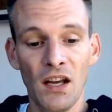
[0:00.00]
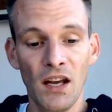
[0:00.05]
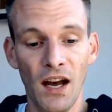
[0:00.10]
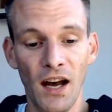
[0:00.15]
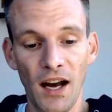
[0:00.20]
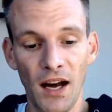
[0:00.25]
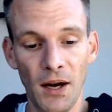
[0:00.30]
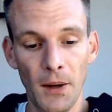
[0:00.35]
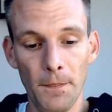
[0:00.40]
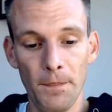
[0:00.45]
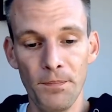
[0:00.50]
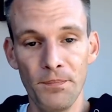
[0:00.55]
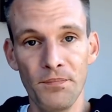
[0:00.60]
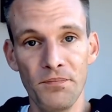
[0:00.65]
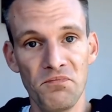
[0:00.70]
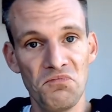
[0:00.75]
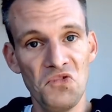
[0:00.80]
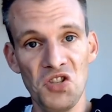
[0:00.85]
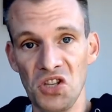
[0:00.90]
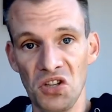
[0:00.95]

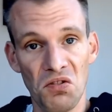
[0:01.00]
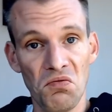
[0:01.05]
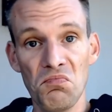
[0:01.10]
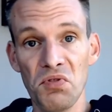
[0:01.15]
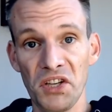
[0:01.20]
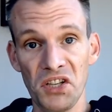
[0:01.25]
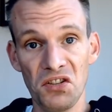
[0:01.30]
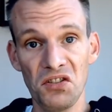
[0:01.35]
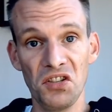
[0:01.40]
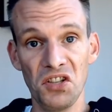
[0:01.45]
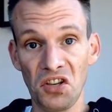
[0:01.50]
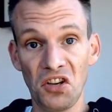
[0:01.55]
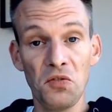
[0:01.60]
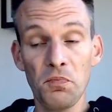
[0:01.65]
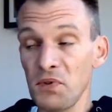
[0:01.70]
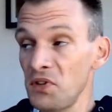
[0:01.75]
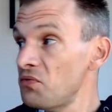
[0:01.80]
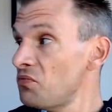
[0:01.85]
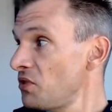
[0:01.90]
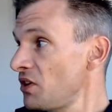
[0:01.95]
Um, you know, but it could
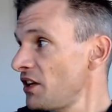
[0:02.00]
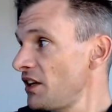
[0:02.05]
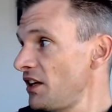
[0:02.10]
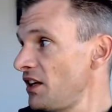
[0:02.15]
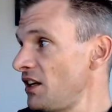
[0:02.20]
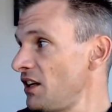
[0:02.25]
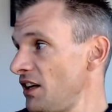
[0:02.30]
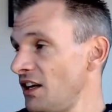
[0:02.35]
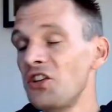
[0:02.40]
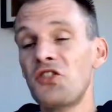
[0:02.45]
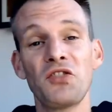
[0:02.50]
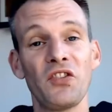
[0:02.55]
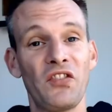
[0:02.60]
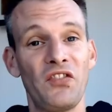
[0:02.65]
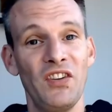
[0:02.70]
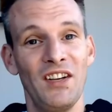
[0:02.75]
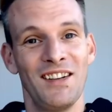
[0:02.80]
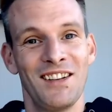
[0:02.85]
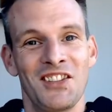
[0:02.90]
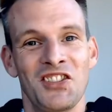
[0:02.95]
be really
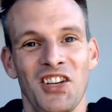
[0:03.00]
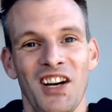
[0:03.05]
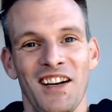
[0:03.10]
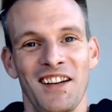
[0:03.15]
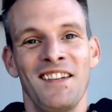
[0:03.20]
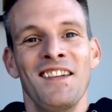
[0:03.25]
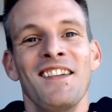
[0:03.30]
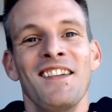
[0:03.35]
interesting to try to